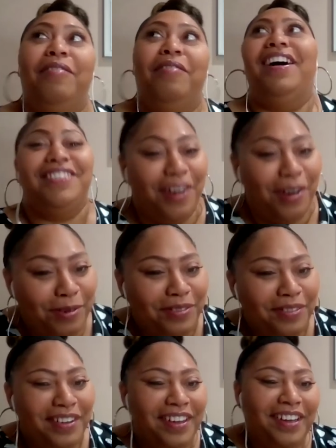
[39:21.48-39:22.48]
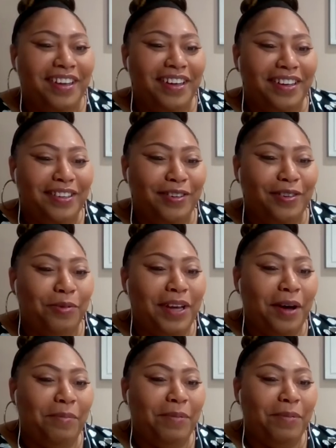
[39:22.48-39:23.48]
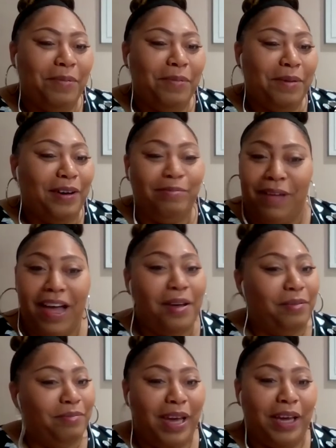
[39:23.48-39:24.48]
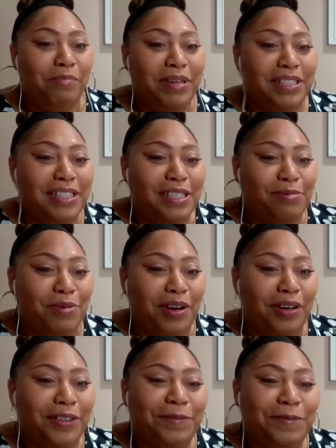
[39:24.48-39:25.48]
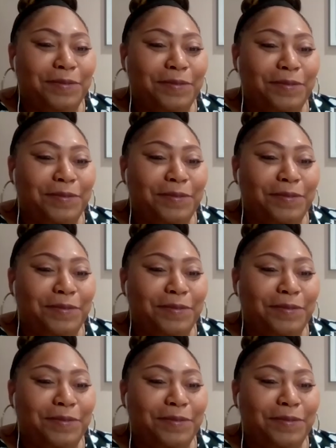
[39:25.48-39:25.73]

Oh gosh, no. You're gonna be up and about Come making on. Uh-huh. business work.